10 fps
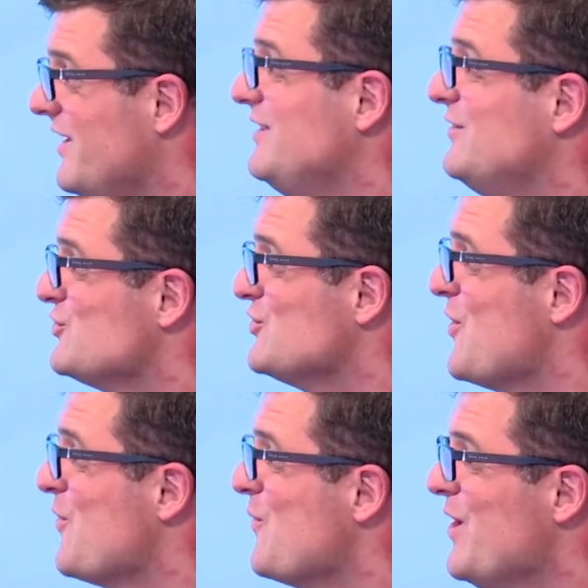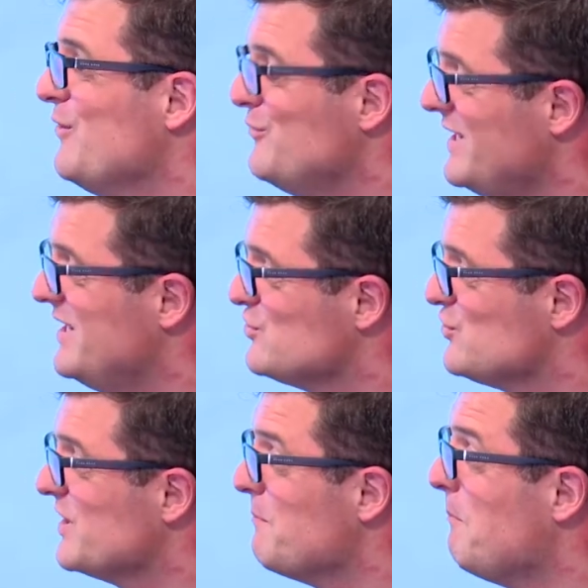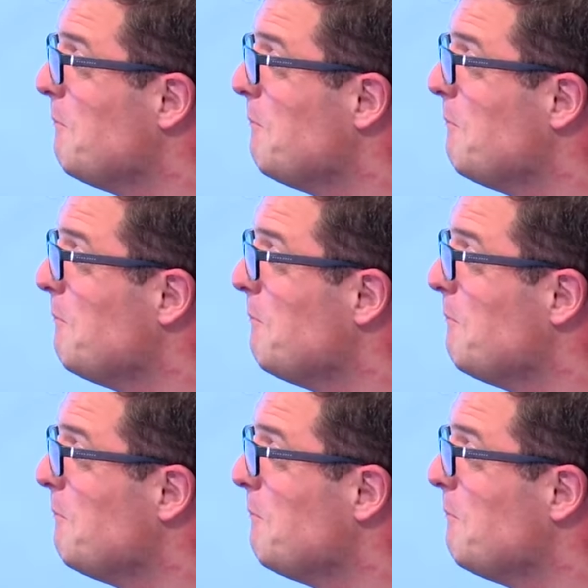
Like the show, really enjoyed it.